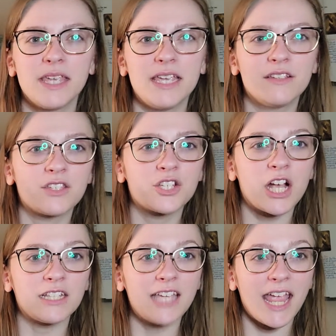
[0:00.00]
is
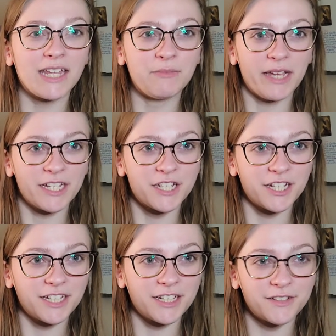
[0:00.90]
Chaldean
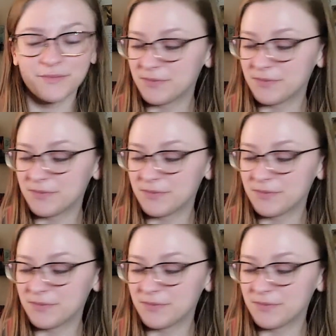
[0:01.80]
Magic